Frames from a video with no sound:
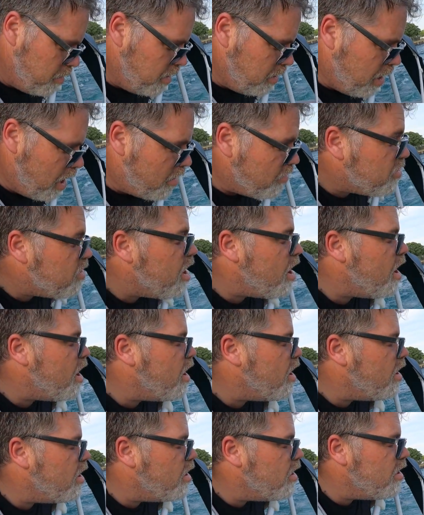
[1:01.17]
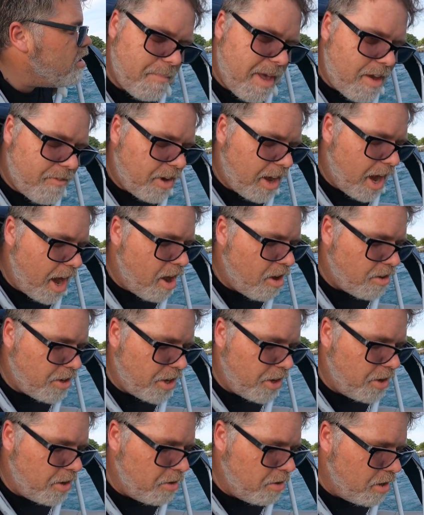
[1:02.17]
We lost uh, Mavic Air
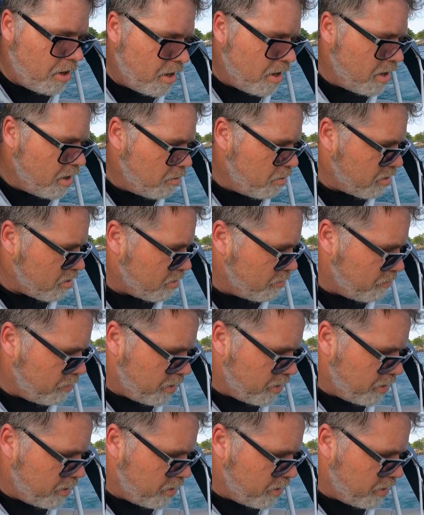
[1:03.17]
two with some